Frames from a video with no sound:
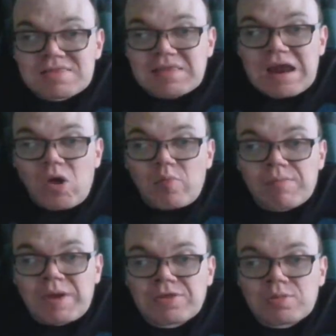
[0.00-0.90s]
download
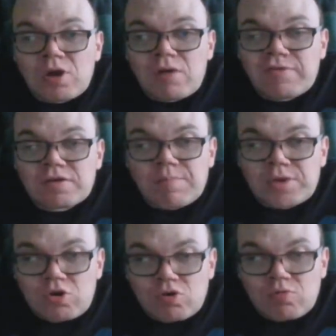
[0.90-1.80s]
information off his
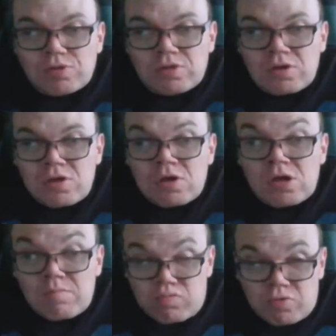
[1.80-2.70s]
computer was
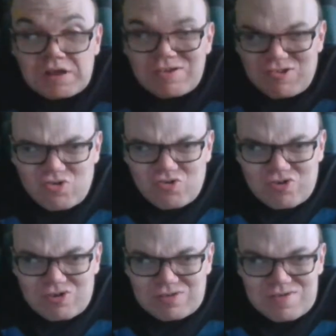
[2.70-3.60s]
pretty
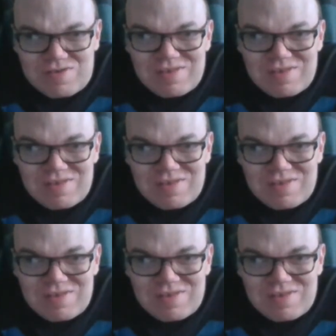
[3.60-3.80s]
good.